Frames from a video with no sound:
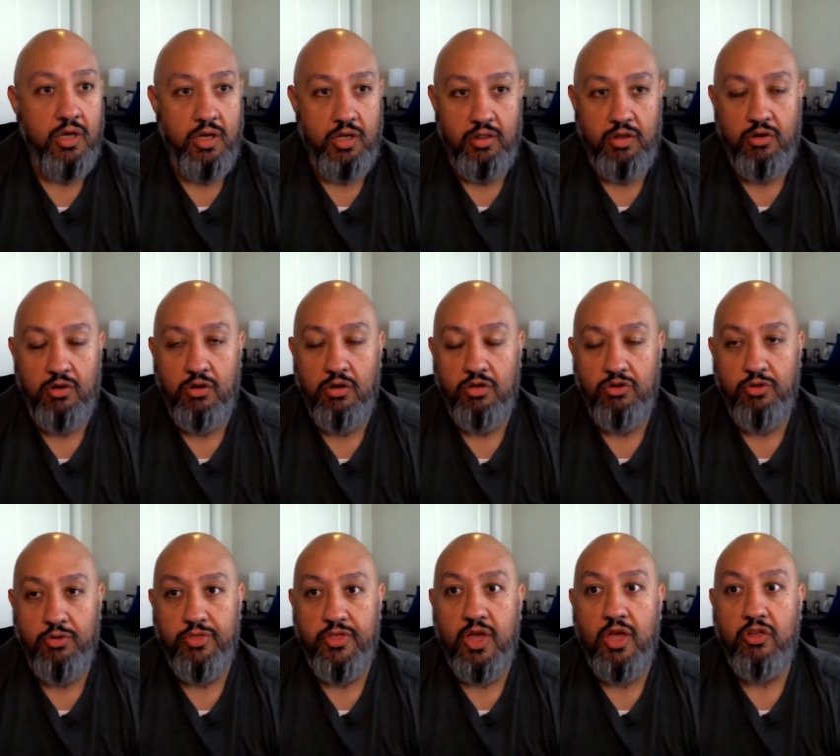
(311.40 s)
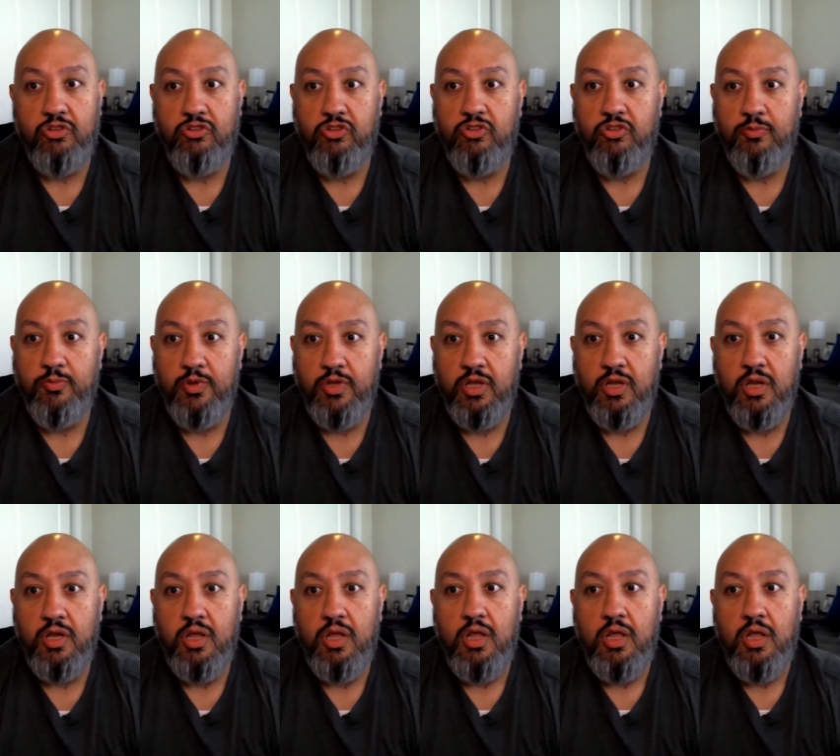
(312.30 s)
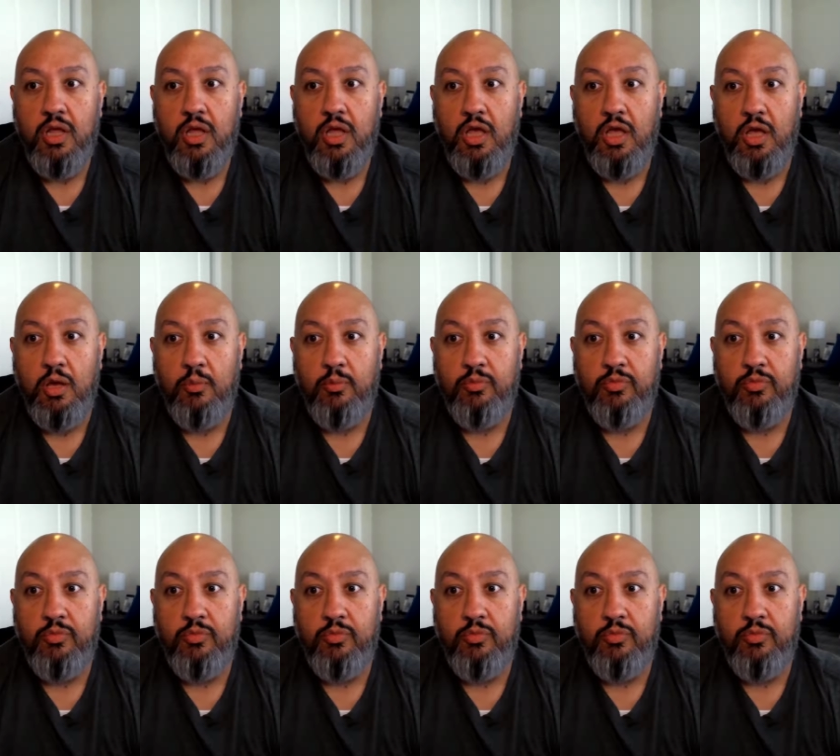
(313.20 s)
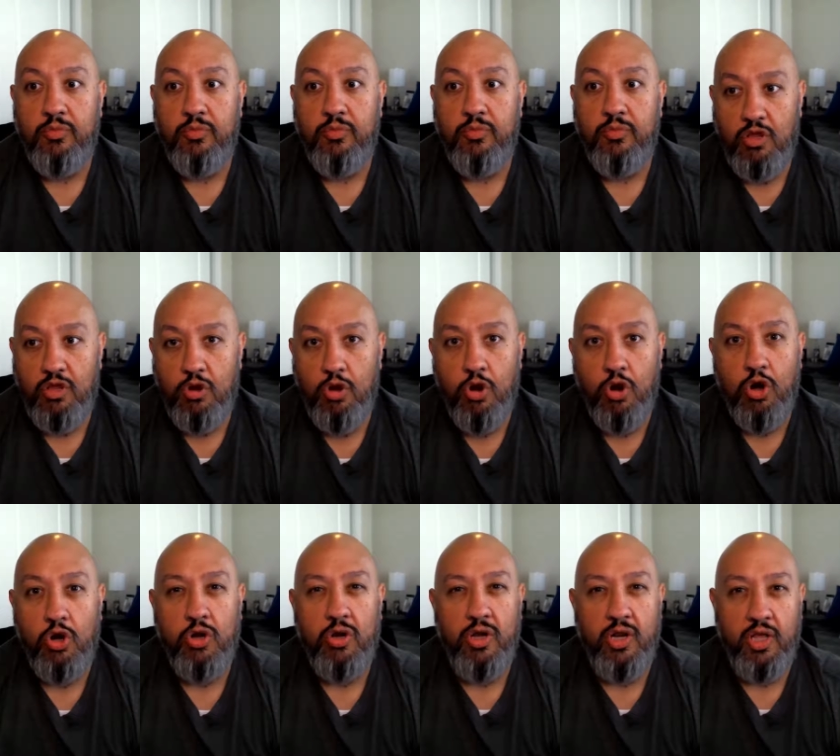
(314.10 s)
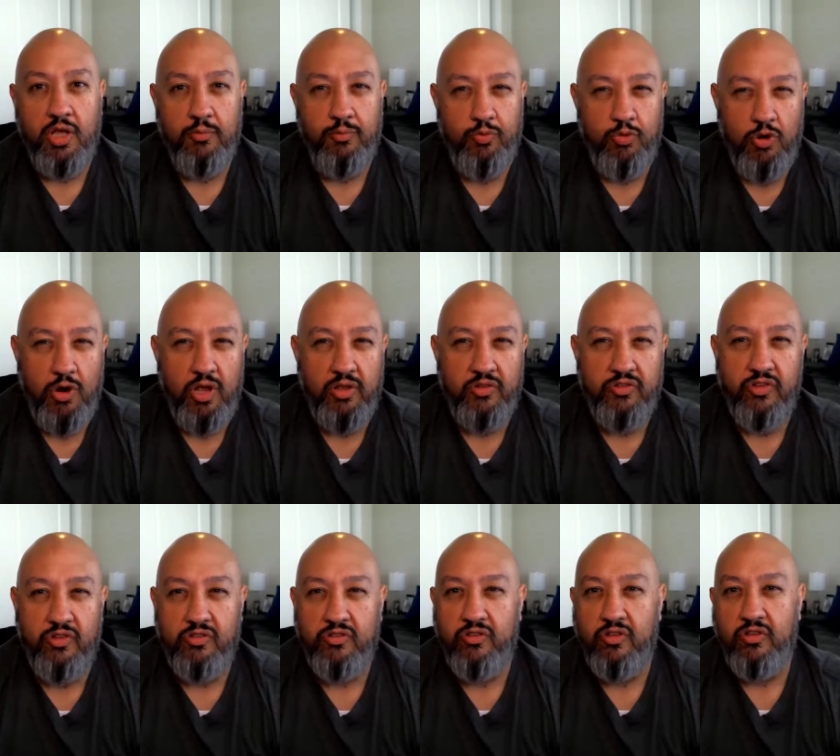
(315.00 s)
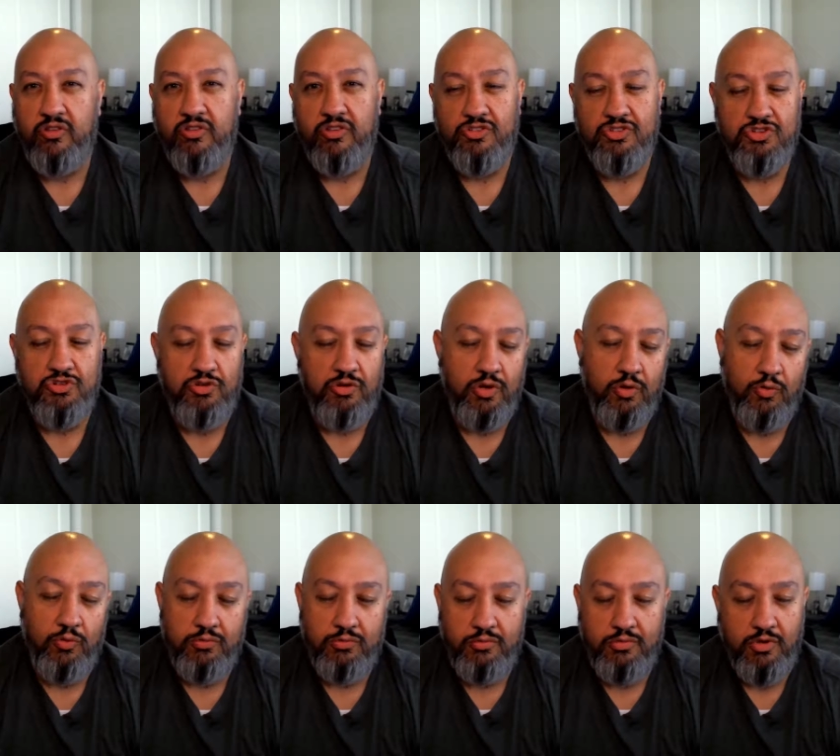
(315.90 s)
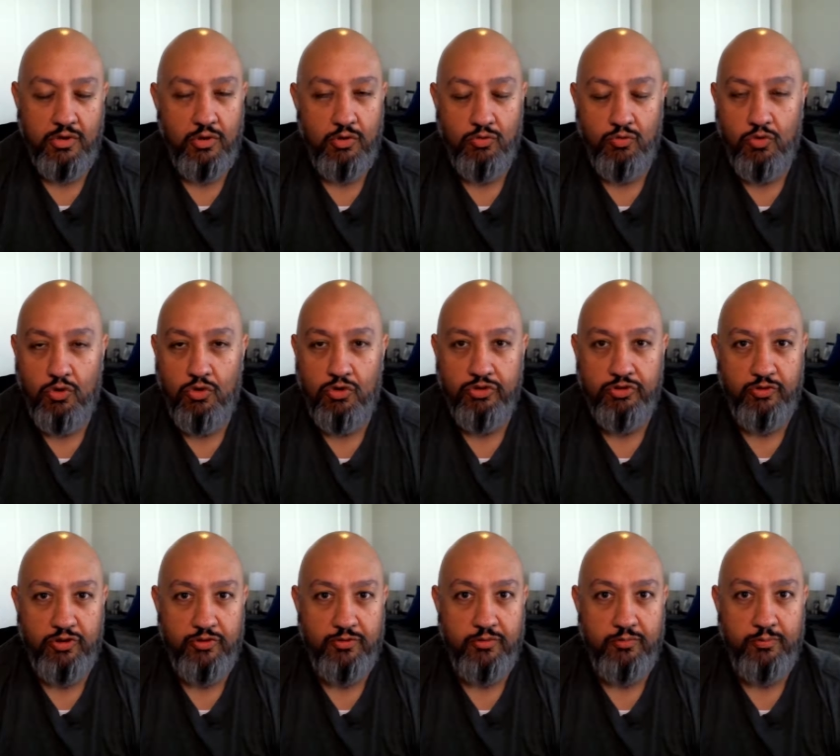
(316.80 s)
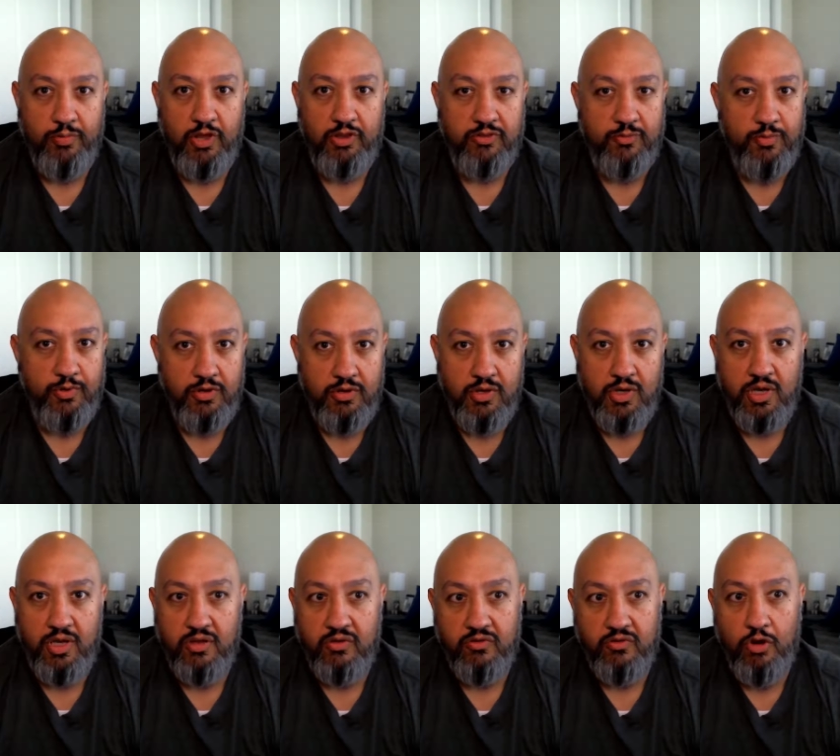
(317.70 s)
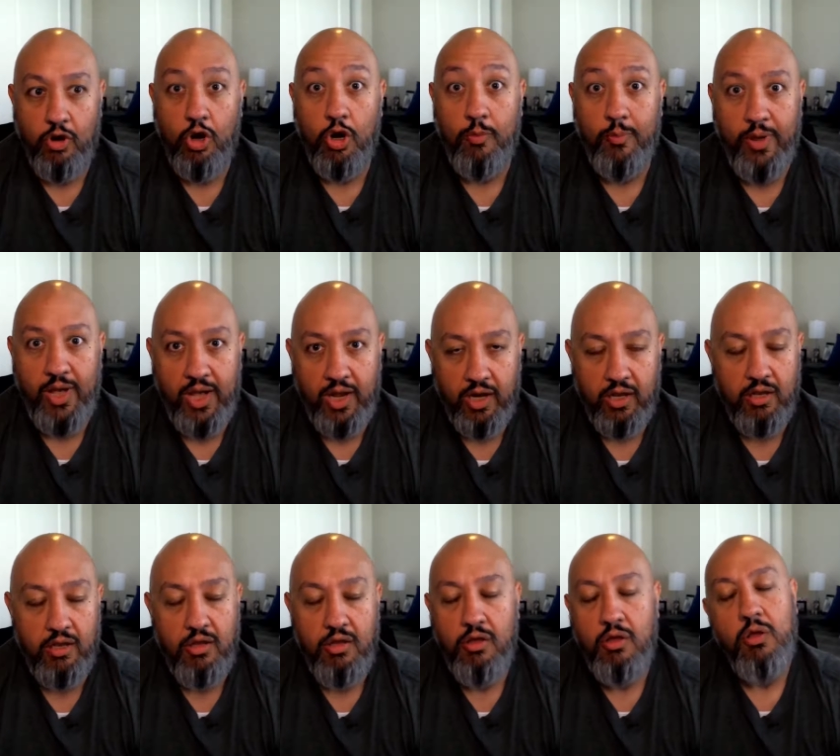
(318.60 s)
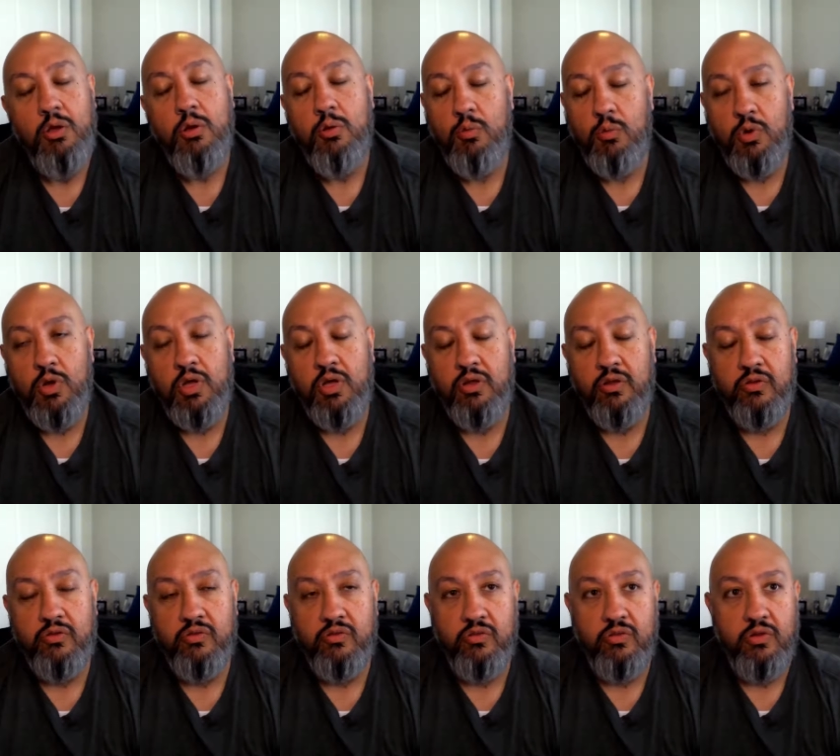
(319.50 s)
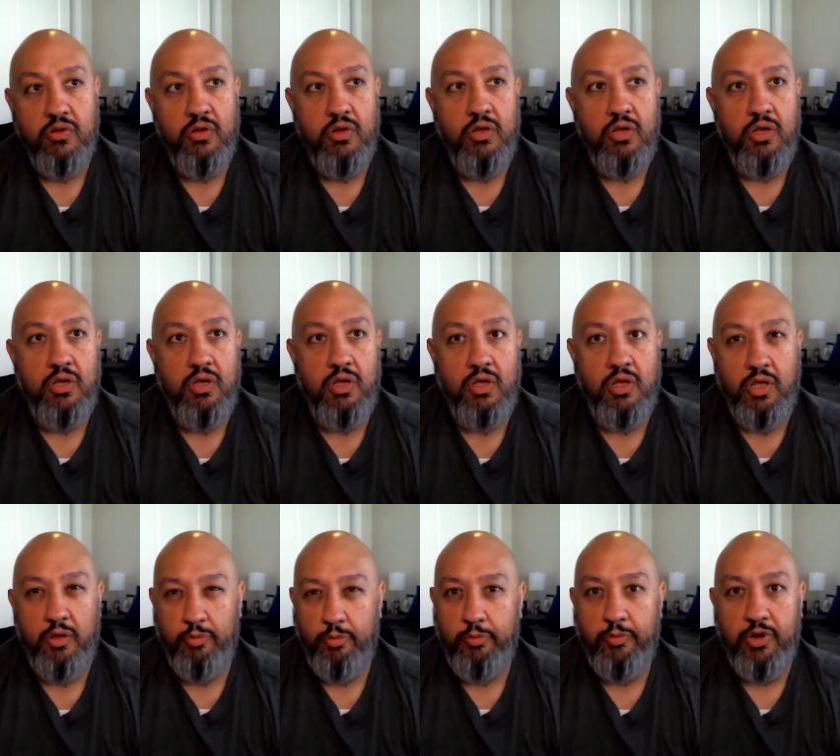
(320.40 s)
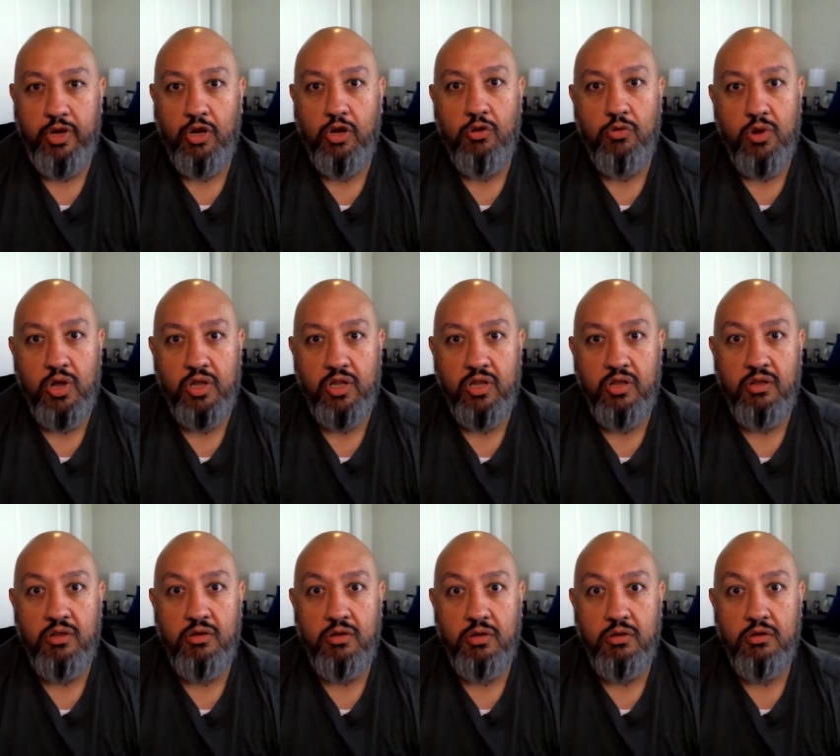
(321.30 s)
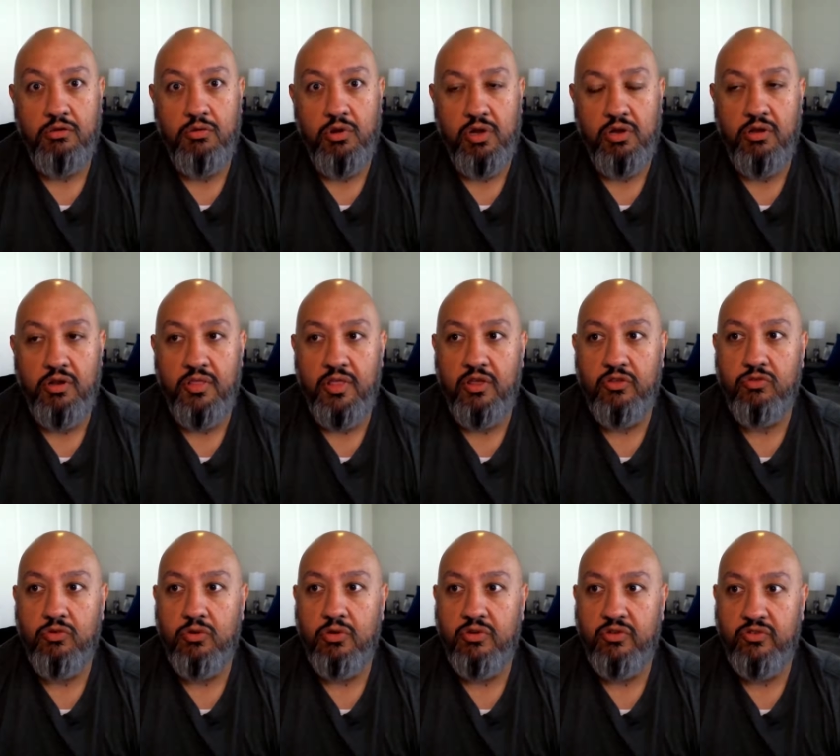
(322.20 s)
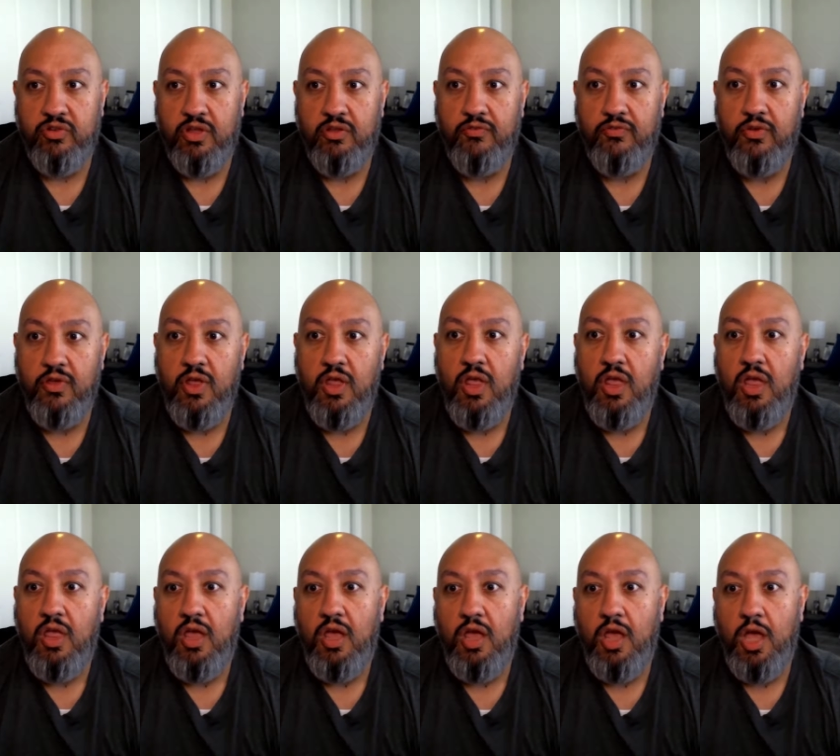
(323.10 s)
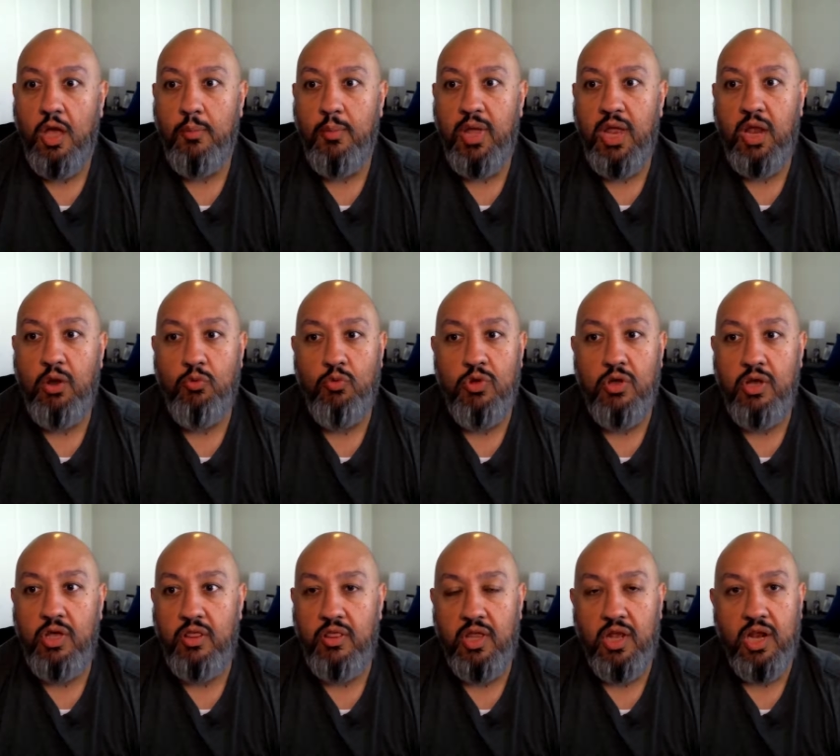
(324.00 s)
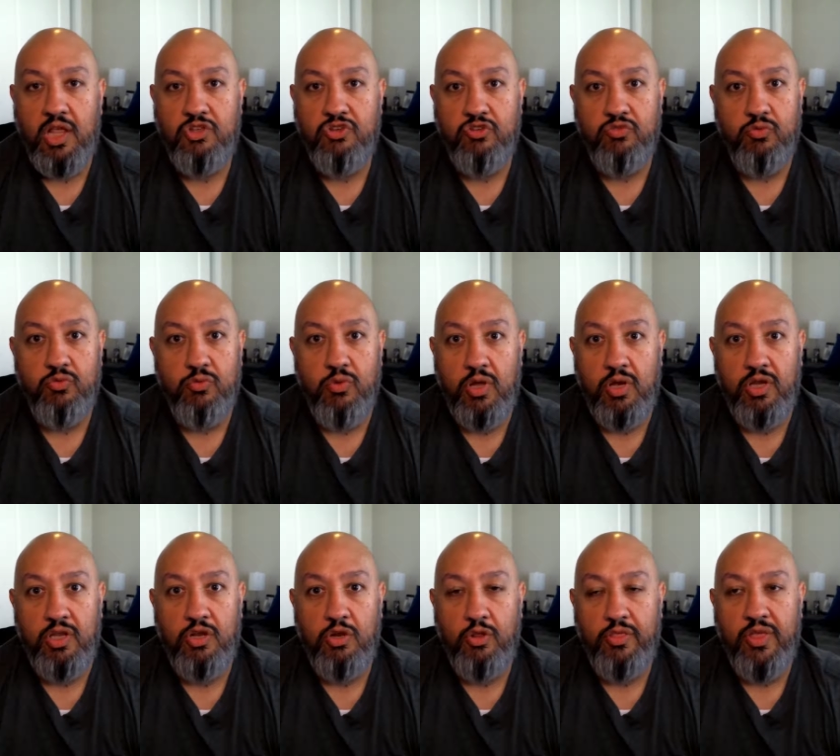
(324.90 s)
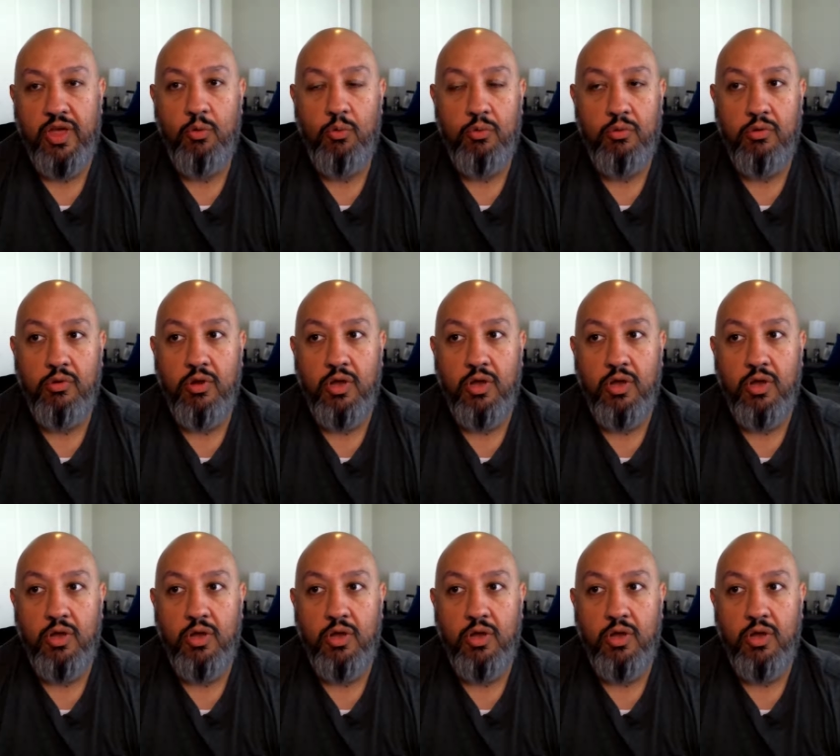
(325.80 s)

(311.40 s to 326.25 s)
in the early 2000s, but certainly hardening processes, ensuring roles and responsibilities, RBAC was implemented correctly, that sort of stuff. And really, then I just want that